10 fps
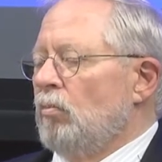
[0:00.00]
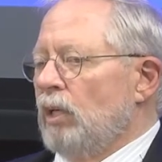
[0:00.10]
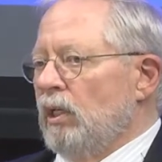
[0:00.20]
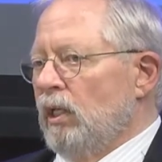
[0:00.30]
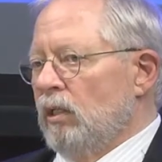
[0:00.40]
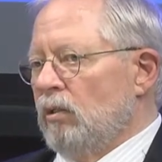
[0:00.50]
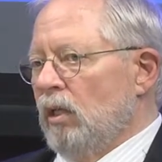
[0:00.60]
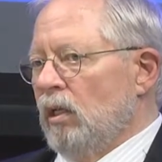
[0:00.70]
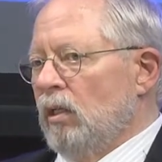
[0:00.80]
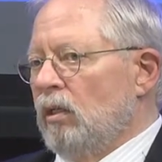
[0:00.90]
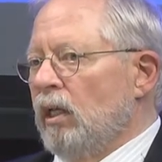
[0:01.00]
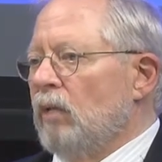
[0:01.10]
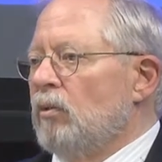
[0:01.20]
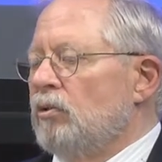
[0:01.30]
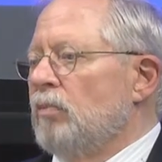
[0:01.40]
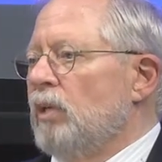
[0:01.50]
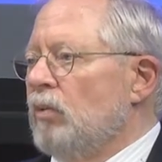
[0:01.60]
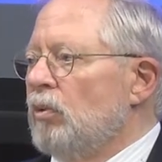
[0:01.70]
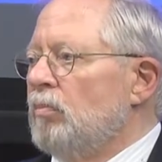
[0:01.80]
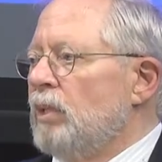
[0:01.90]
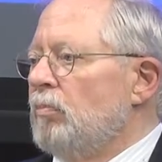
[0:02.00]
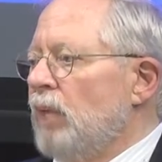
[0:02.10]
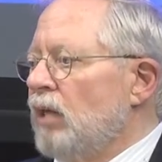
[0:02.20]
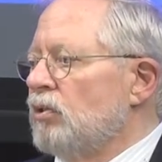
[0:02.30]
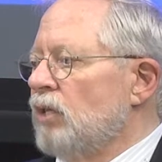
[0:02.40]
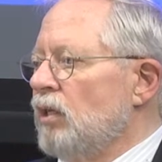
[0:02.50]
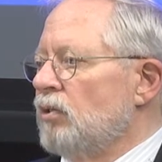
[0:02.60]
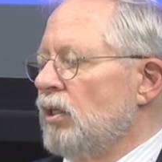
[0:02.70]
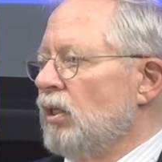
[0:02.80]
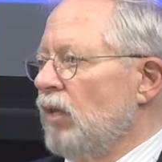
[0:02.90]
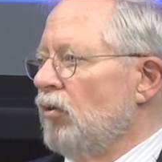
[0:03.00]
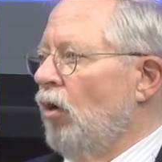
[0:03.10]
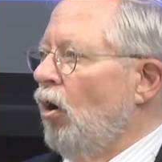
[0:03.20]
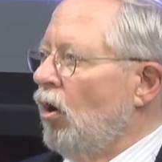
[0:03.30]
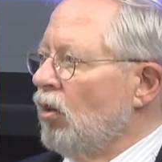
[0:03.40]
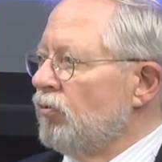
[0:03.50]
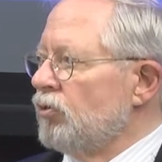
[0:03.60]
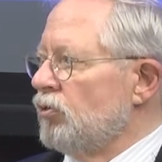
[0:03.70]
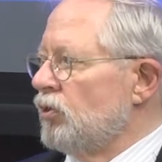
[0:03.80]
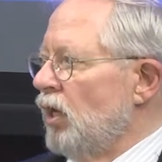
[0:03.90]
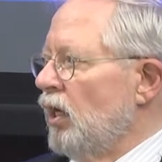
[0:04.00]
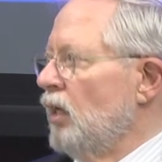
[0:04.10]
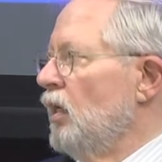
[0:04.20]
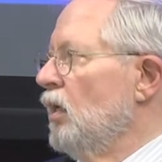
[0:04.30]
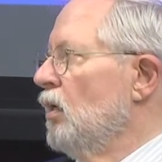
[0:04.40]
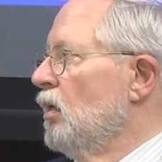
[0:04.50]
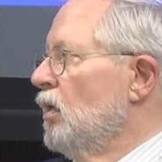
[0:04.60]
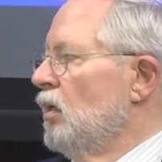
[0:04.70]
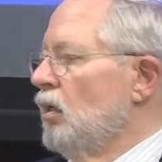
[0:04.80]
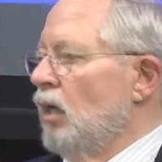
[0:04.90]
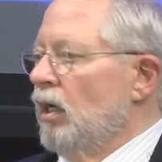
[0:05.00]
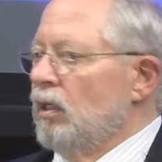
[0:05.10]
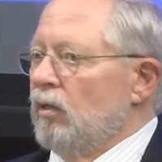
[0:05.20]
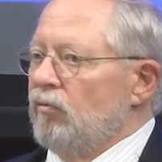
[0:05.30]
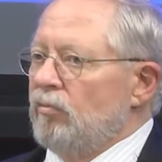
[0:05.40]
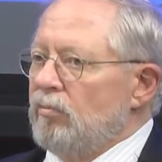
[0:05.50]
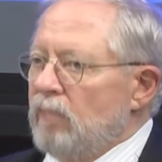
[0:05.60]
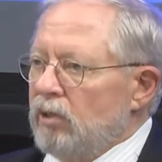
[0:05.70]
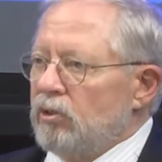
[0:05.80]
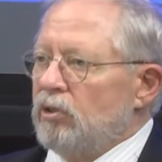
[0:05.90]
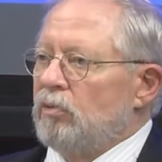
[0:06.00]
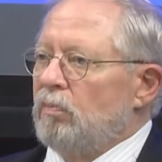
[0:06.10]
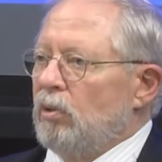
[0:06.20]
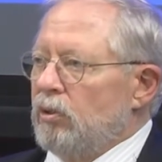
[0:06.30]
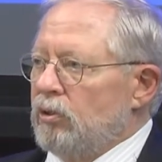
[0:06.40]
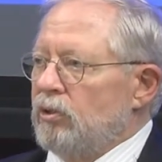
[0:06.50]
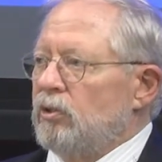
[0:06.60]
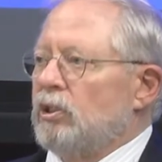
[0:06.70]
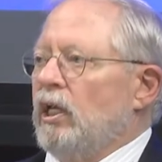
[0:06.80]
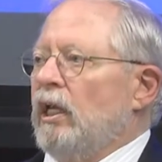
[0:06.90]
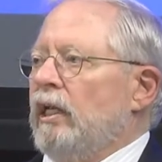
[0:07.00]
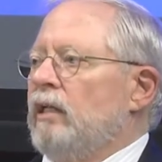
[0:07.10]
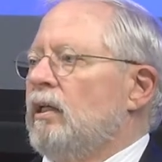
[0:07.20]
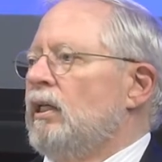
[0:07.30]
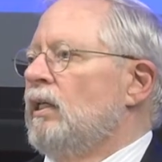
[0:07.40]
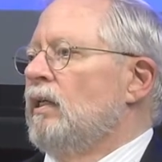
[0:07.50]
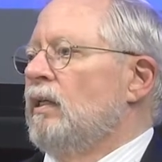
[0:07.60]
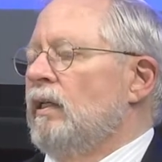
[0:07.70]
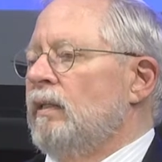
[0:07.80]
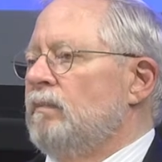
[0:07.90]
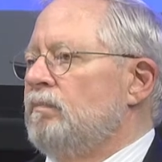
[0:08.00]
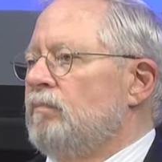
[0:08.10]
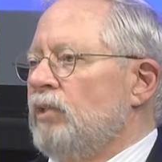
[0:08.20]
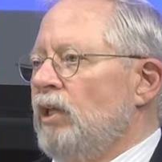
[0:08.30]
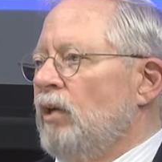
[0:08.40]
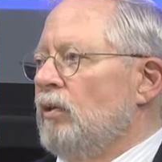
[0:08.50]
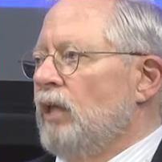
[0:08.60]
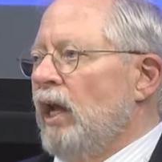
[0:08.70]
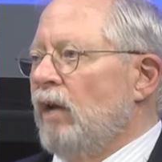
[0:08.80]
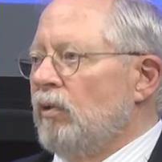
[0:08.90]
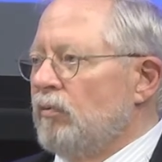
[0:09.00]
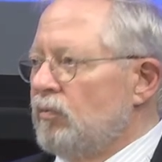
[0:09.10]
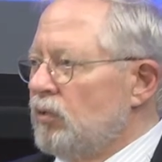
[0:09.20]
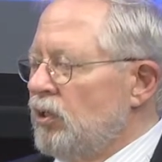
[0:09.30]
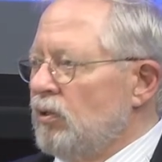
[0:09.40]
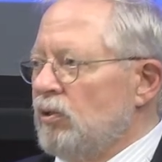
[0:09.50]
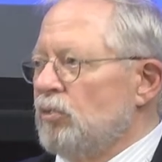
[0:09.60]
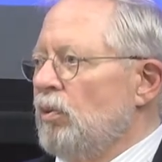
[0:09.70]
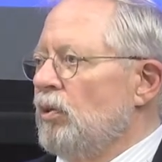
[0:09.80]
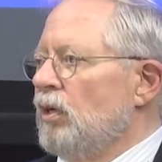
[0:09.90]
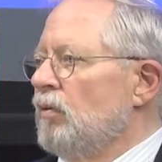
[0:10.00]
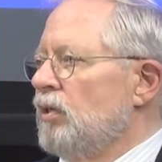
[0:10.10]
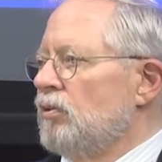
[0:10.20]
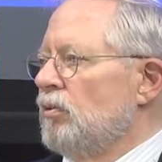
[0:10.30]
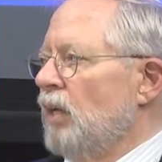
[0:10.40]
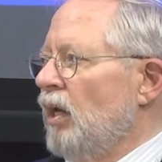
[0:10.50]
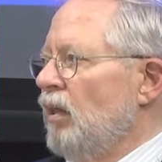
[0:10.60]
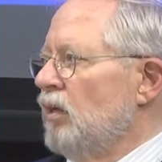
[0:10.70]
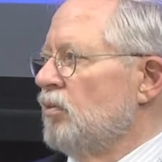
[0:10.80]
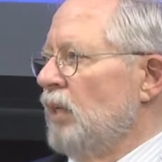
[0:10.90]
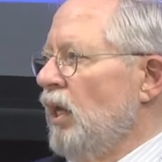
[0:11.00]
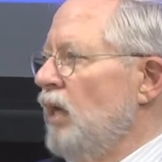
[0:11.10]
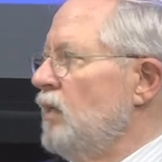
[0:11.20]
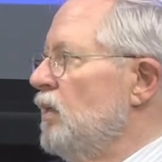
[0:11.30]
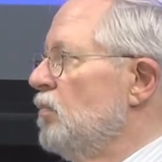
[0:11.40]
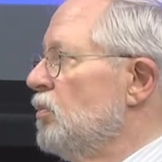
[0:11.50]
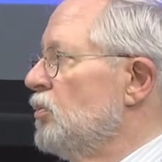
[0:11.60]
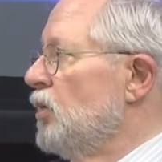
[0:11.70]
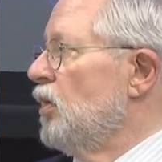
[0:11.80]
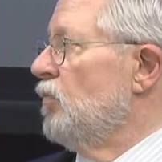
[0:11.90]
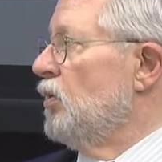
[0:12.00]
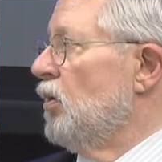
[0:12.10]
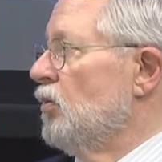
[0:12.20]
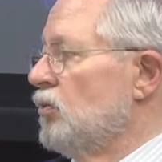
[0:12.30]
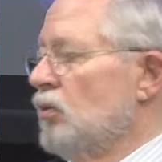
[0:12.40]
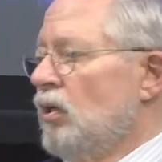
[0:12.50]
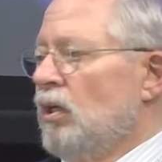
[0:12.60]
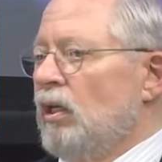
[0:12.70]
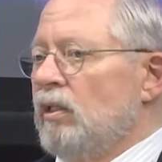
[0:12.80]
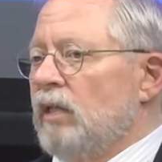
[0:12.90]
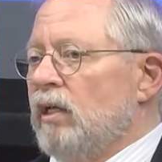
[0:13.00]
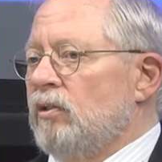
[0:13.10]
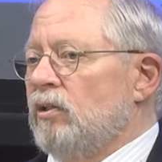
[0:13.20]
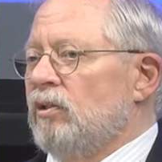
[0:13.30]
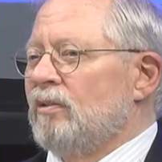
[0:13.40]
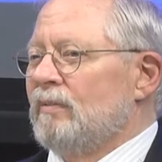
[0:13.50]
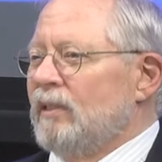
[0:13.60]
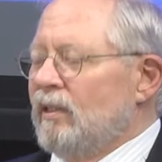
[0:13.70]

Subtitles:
But it, again, to me, would be best as another all-of-society kind of message push to say, yeah, we've decreased smoking rates to about, I think it's about 18% of adults in Texas.